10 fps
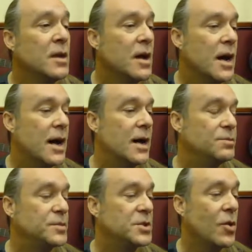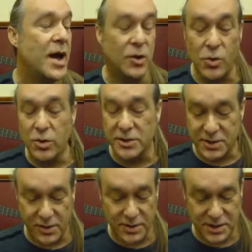Mm. Uh, so I Google
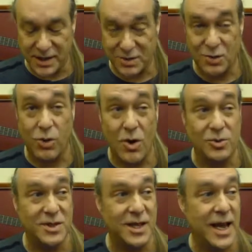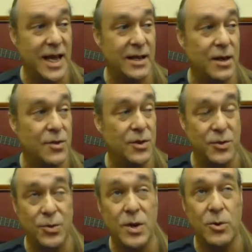searched it in quotes, and the
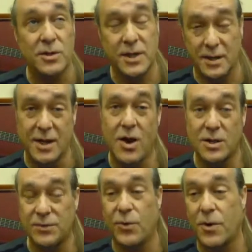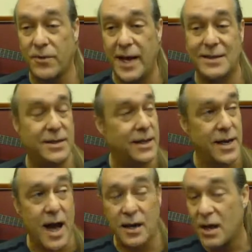three words Guitars for Vets did
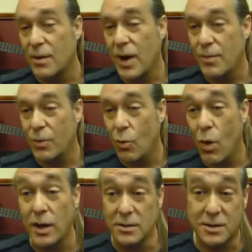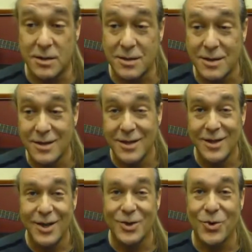not come up once.
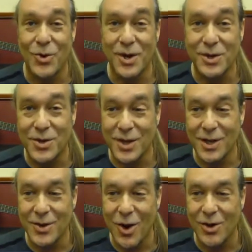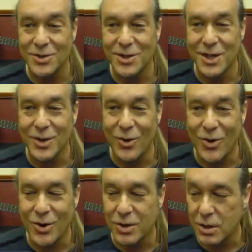according to the wow. all-seeing
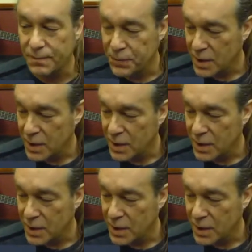oracle.